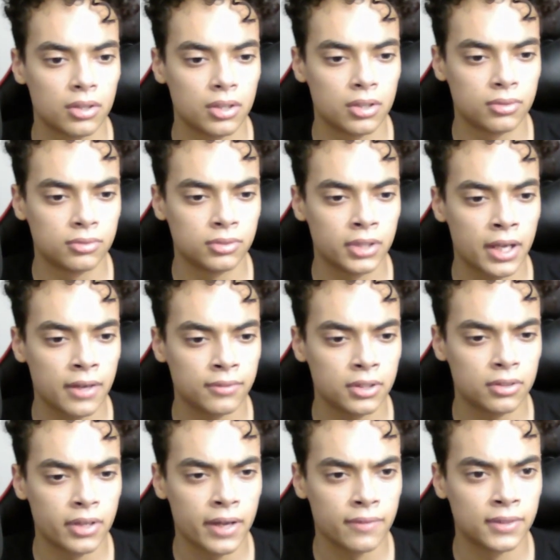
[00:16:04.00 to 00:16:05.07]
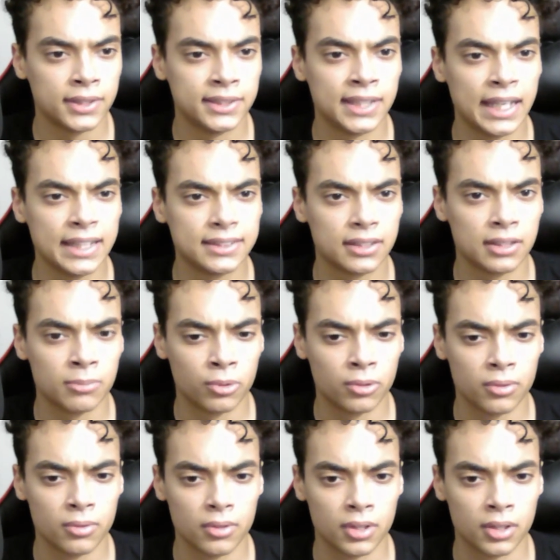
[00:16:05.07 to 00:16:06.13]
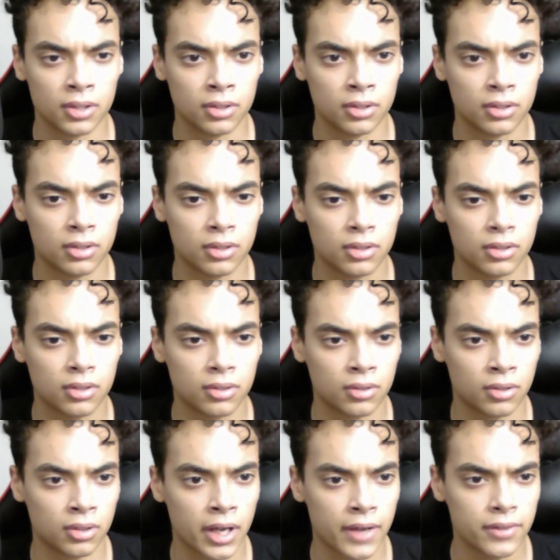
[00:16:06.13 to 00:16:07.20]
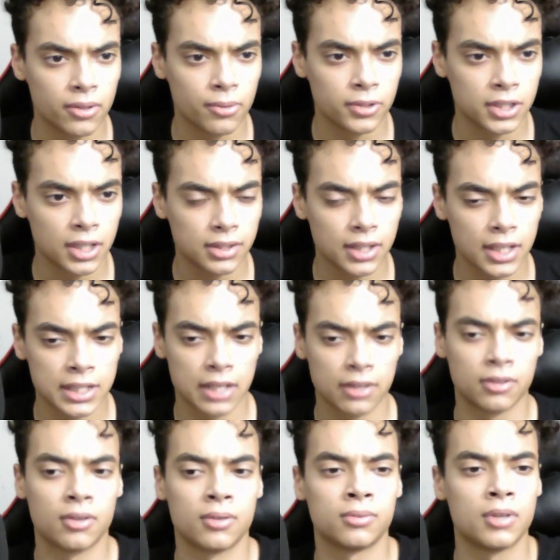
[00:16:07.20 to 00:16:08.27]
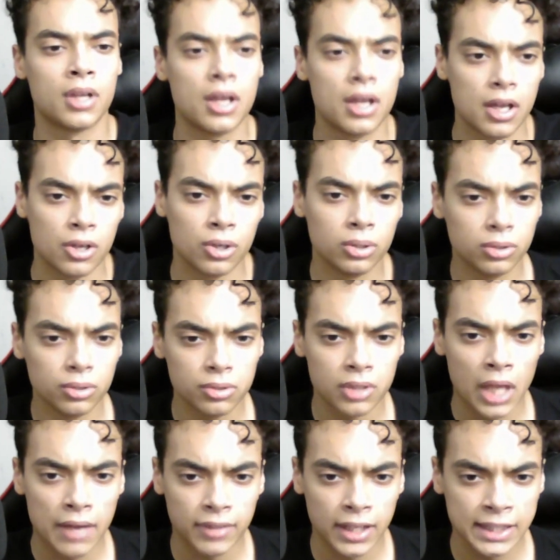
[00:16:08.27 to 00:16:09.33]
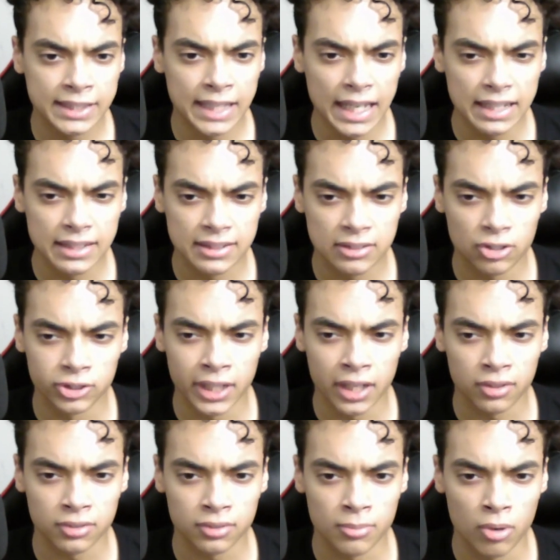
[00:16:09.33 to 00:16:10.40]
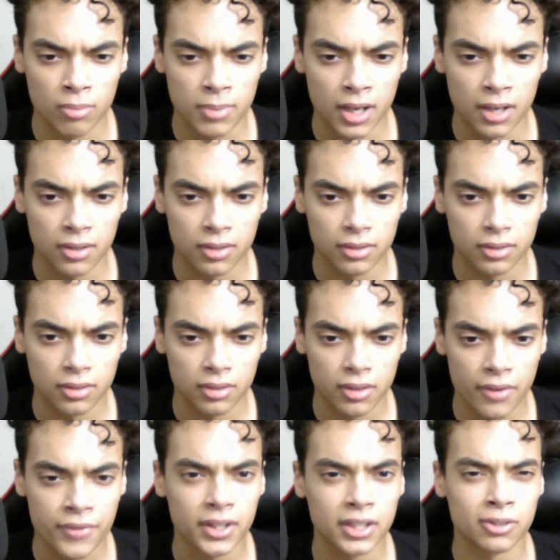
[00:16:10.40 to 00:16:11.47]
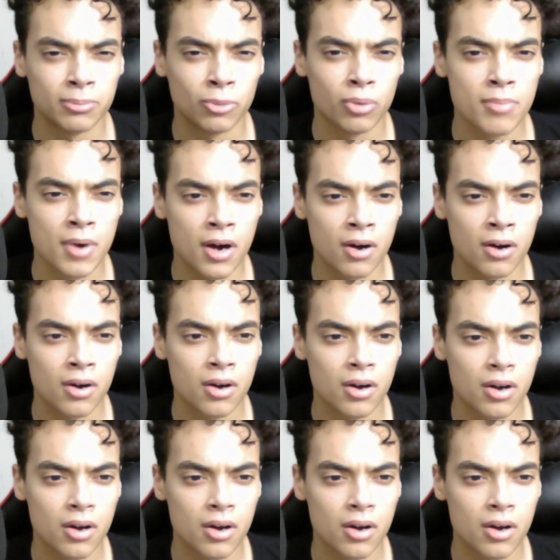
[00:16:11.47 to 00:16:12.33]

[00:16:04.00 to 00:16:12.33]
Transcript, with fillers: They don't really have they don't have the dates anymore, do they? Or have they always had dates? I don't know. Hulu used to have like dates, or is that on mobile? I think that's on mobile.